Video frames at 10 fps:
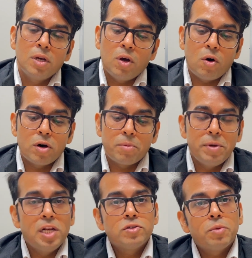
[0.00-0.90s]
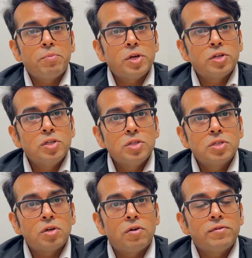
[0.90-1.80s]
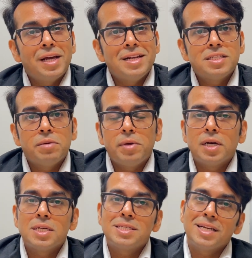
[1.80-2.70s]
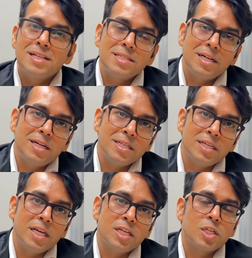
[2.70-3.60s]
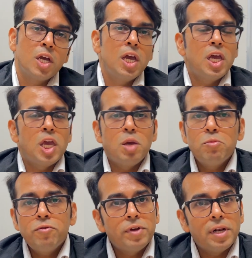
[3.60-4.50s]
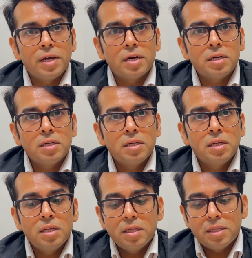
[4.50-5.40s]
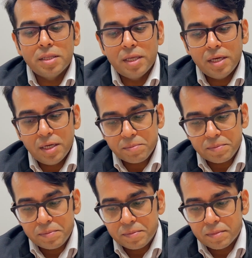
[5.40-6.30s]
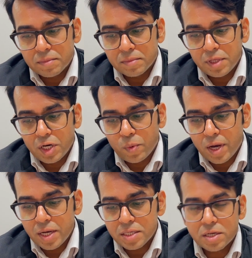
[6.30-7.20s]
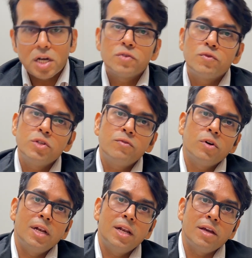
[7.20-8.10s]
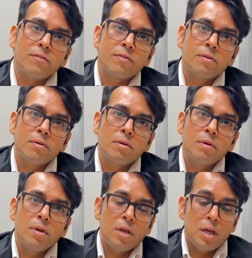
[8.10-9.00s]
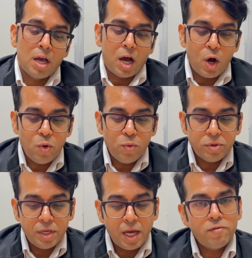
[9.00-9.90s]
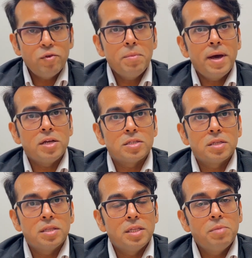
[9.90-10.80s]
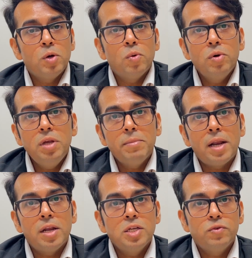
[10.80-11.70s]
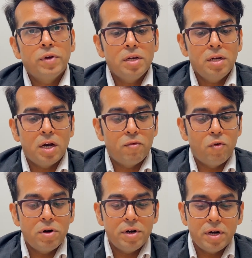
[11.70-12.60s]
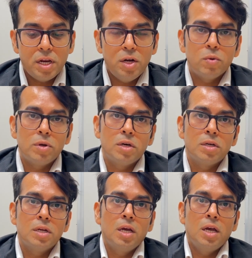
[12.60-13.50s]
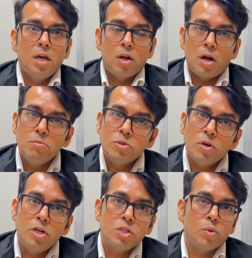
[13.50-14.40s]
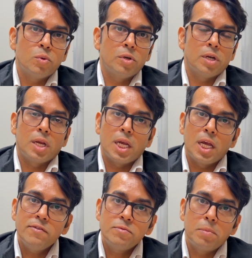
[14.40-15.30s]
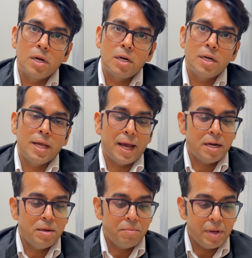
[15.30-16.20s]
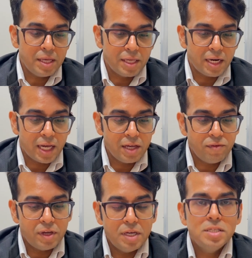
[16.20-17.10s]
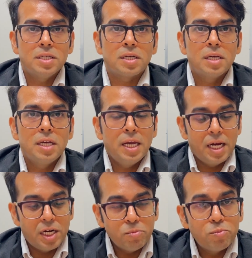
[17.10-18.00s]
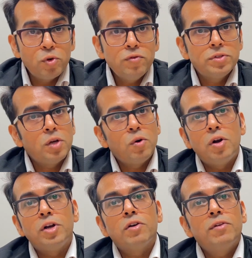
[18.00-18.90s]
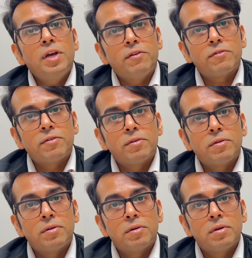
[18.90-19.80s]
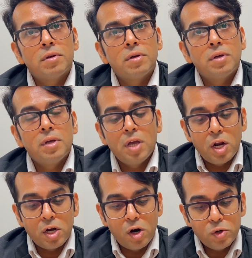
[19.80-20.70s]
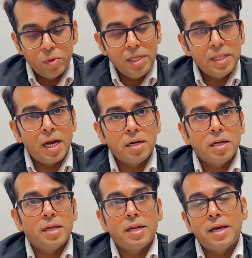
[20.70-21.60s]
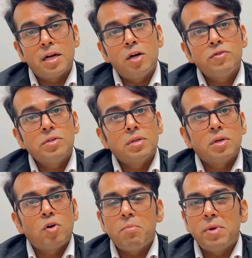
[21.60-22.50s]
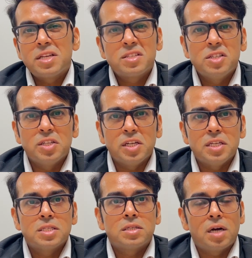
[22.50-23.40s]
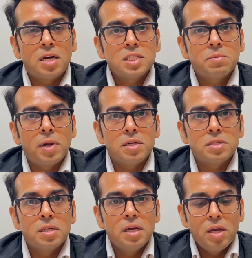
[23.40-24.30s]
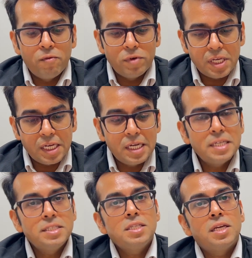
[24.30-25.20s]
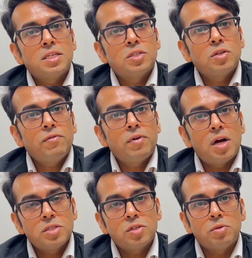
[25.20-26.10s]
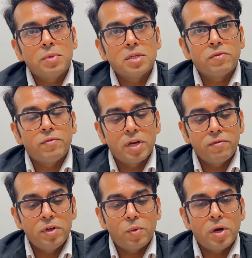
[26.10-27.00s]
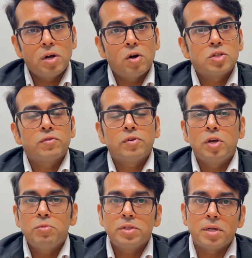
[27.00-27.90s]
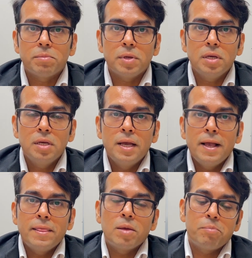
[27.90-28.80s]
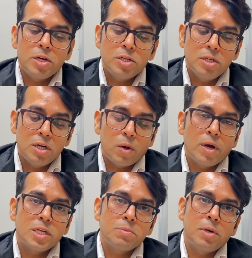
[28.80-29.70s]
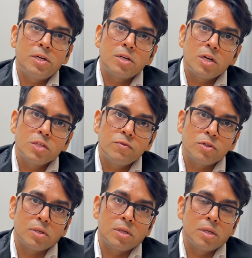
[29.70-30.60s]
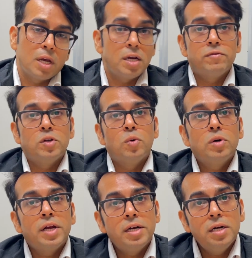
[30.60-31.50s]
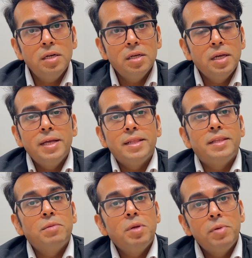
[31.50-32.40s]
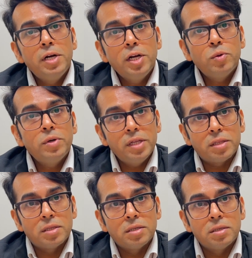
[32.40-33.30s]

or millions of patients of thalassemia, sickle cell disease, hemophilia, they they require transfusion for their life. How they have to manage? They'll be only managed when a voluntary donor comes on its own, gives blood, and make their life easier. It improves their quality of life. Not only that, in an era of complex surgeries, transplants, with increases cases of carcinomas, where we require lots of chemotherapy, the patient requires platelet transfusion. And if they don't get it, they'll be leading to death.